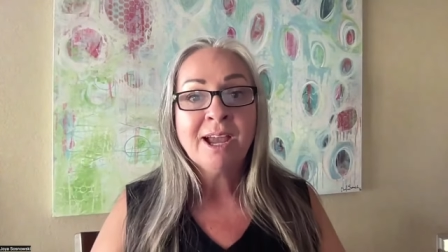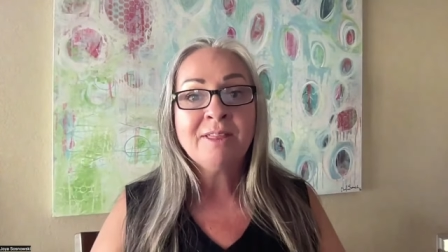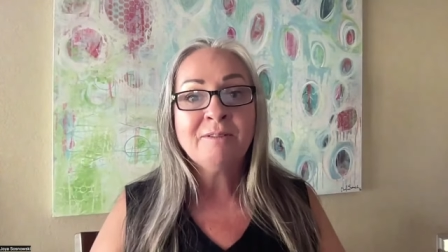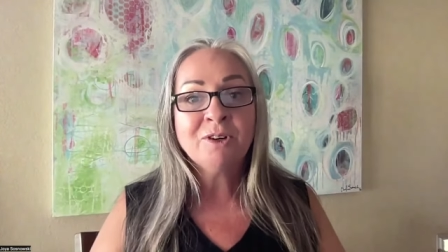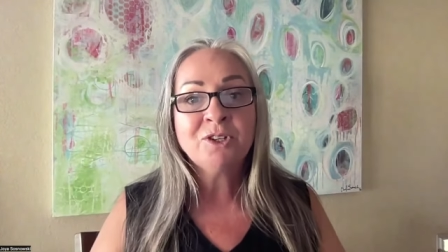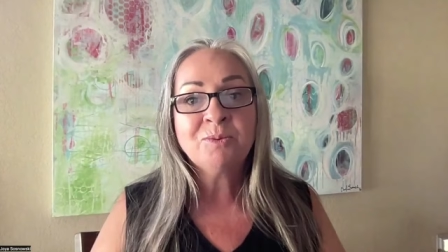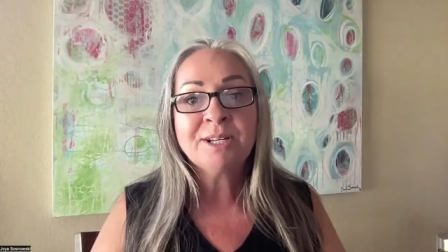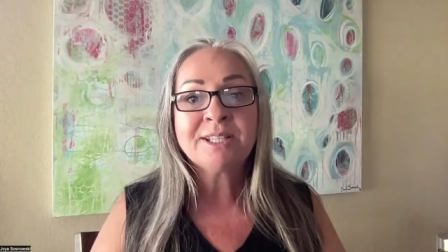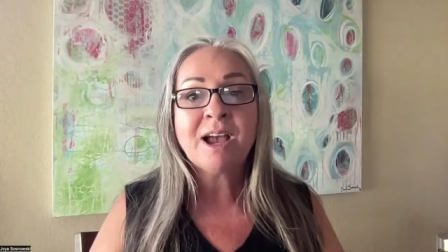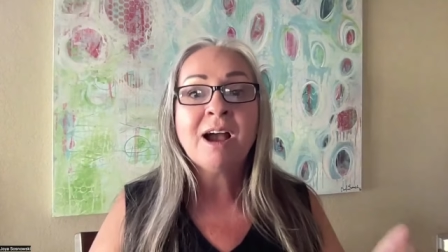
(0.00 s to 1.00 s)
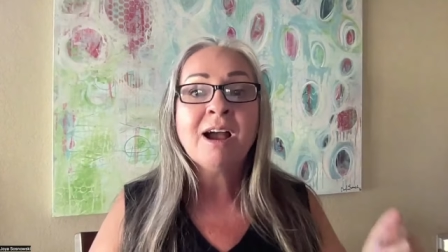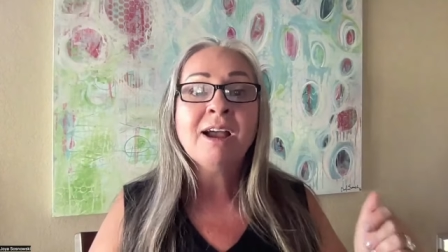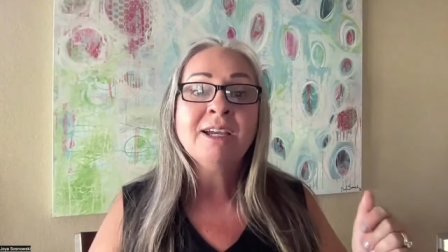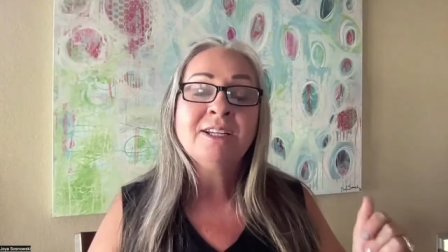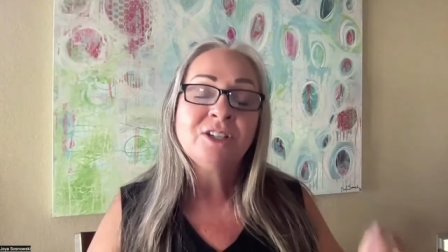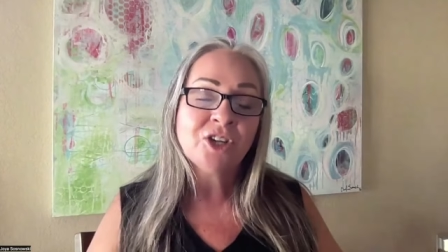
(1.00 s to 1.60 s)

And the first one is I